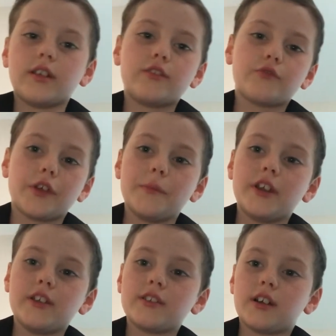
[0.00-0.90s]
3
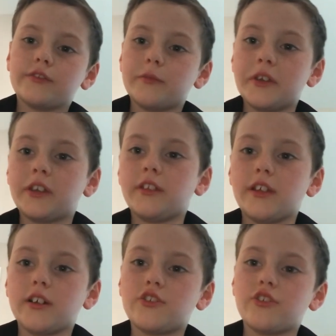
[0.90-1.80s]
minutes after making
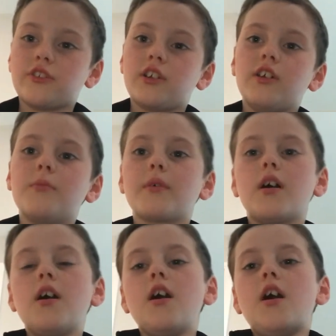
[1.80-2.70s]
that just clip.
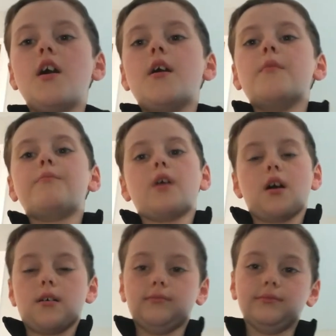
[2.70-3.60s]
But
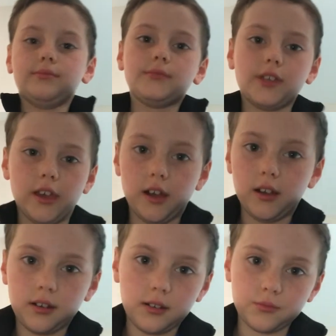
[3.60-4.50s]
I'm
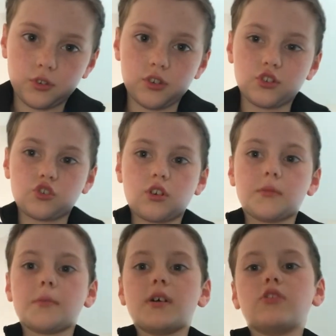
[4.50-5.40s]
gonna try
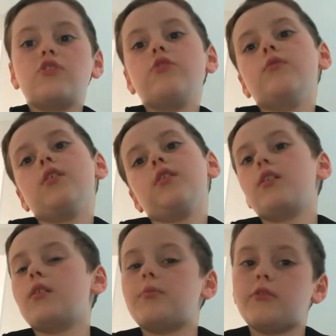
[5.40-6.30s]
my best to
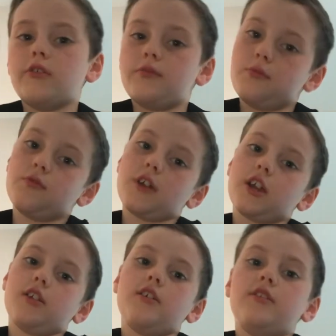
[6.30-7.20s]
upload more
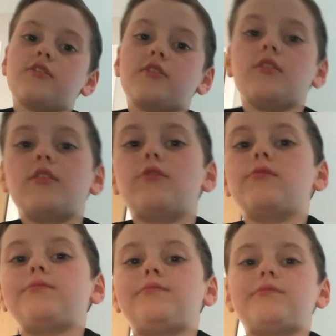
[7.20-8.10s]
regularly, so
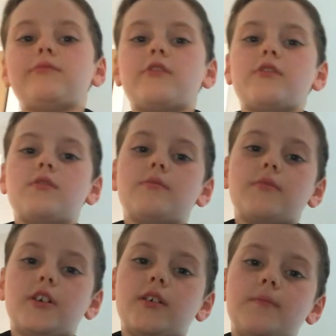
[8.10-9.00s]

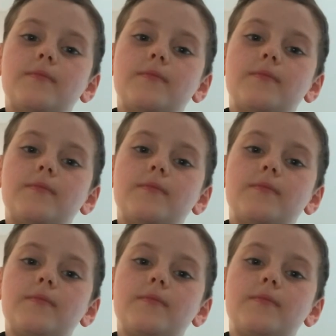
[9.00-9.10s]
bye then.